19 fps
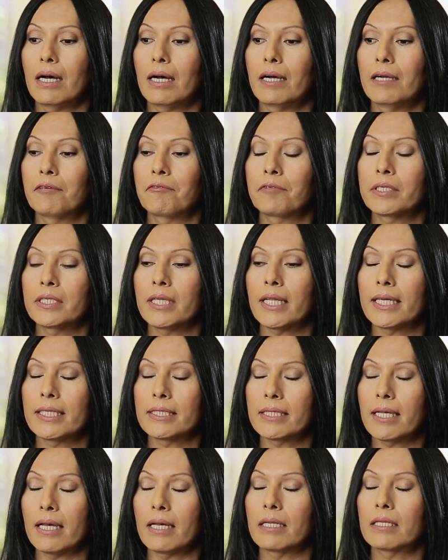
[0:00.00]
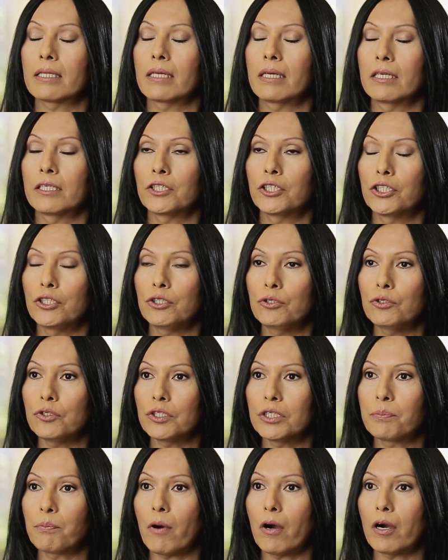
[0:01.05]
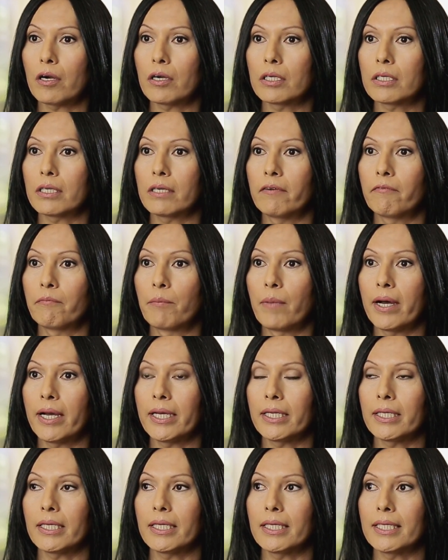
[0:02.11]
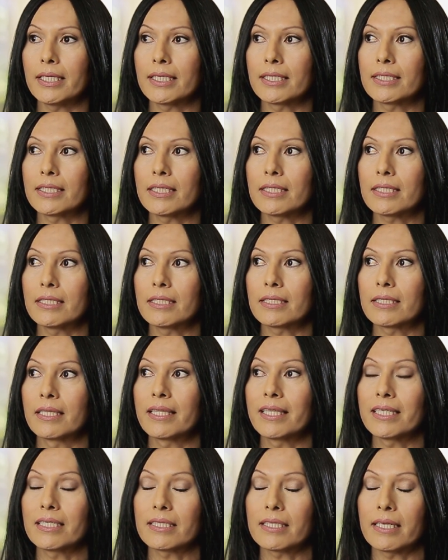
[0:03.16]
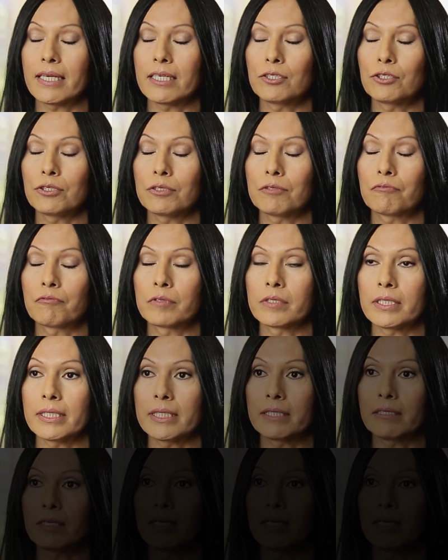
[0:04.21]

I realized that a huge part of my existence and things that I do really